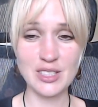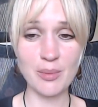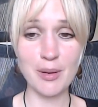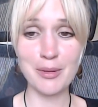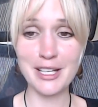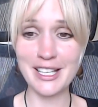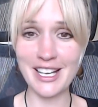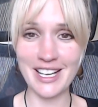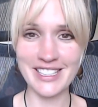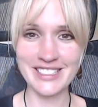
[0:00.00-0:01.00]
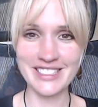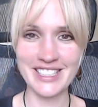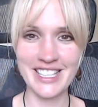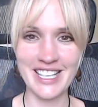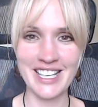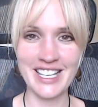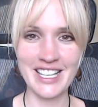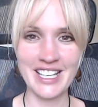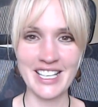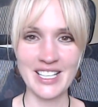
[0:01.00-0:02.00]
It's not about being nice,
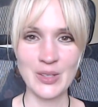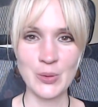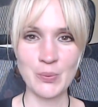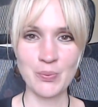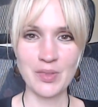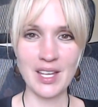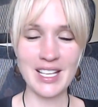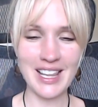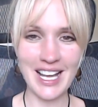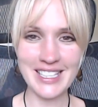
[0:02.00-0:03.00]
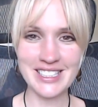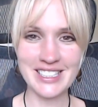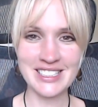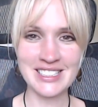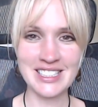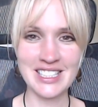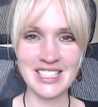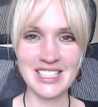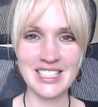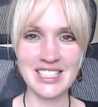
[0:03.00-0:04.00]
enlightened,
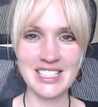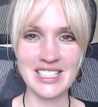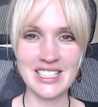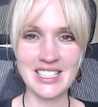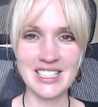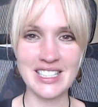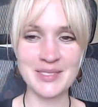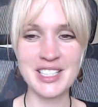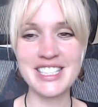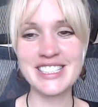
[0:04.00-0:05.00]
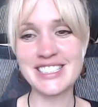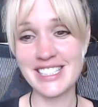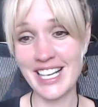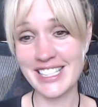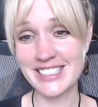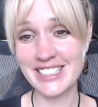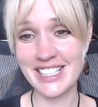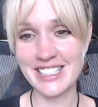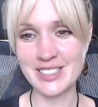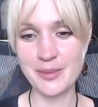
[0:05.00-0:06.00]
I mean, these are nice
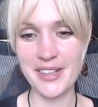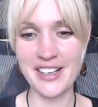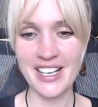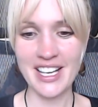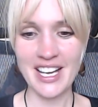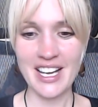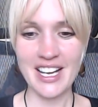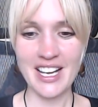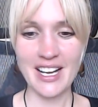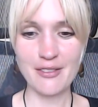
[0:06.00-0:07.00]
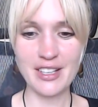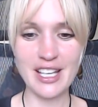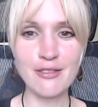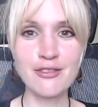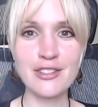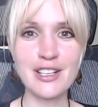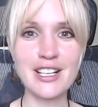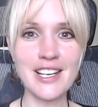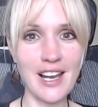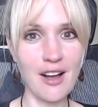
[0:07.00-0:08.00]
things about having
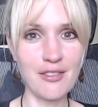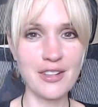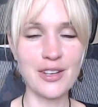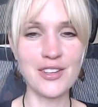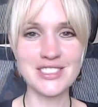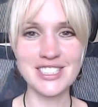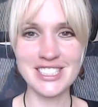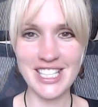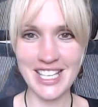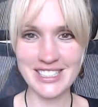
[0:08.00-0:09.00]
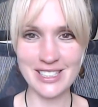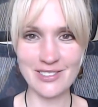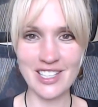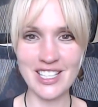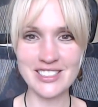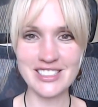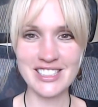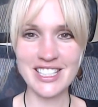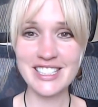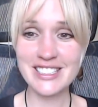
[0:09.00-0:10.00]
infinite love that you want to share to the world.
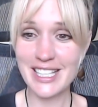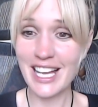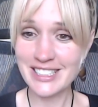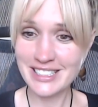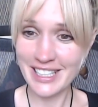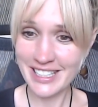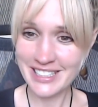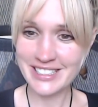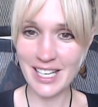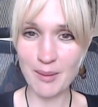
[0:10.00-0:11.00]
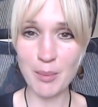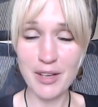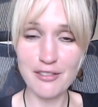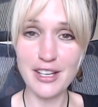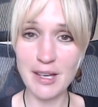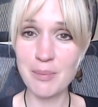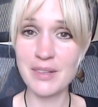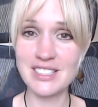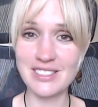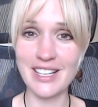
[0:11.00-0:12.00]
These are nice things, and I'm a bit of a
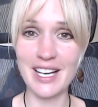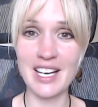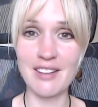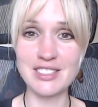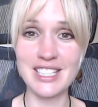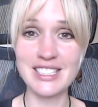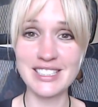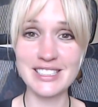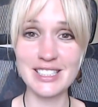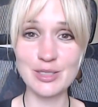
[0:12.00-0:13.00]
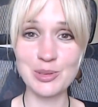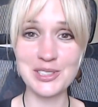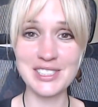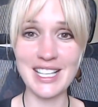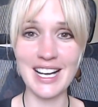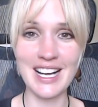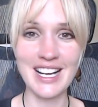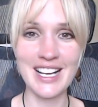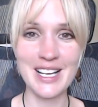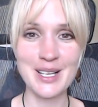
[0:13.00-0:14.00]
hippie, so I can have a tendency towards that.
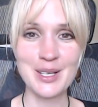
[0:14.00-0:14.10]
